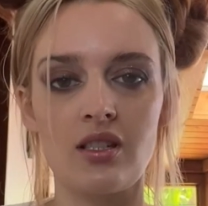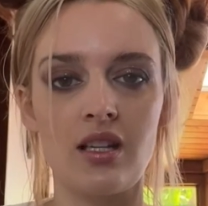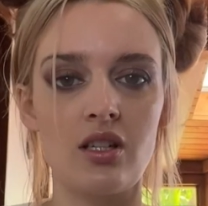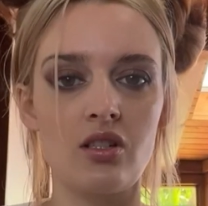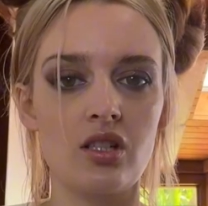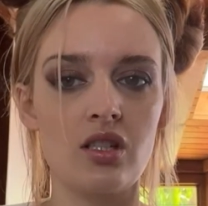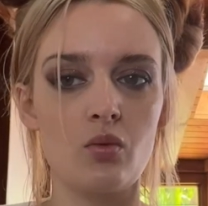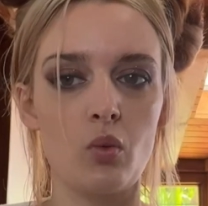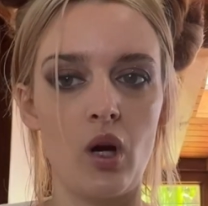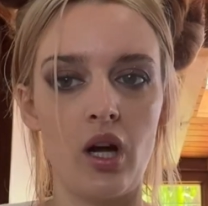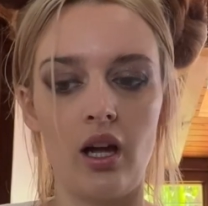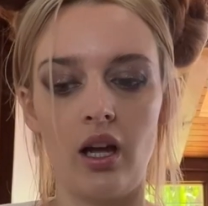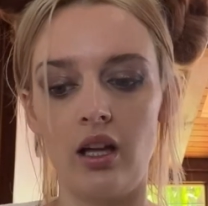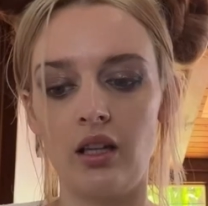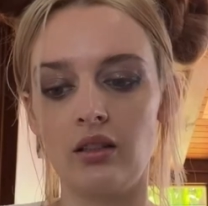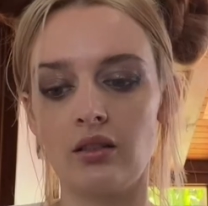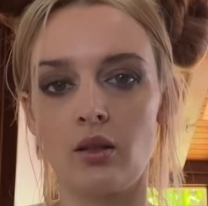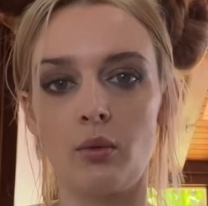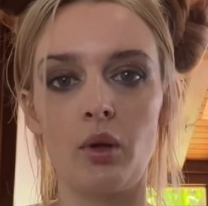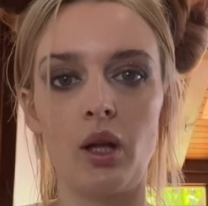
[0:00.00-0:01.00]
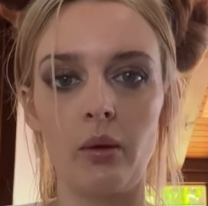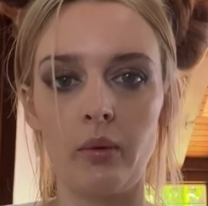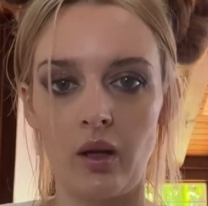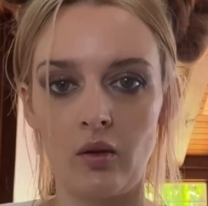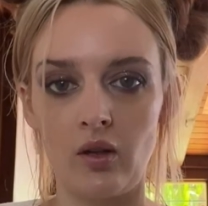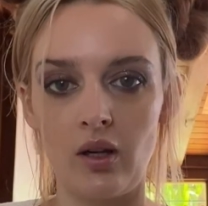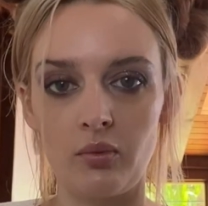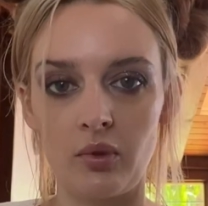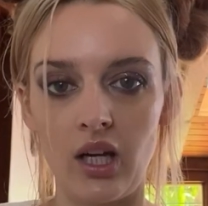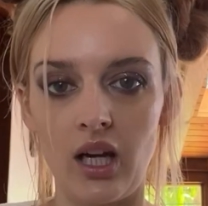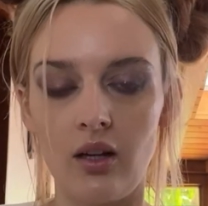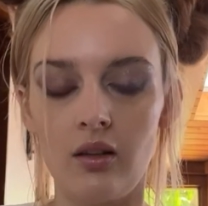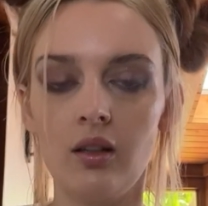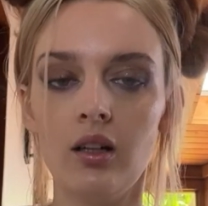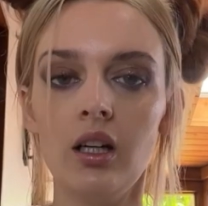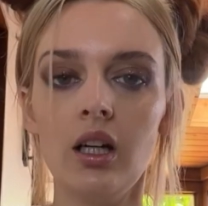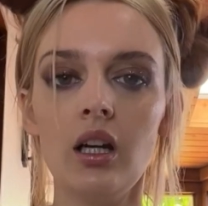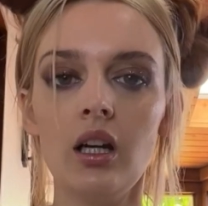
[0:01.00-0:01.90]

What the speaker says: I just want the plumbing ripped out.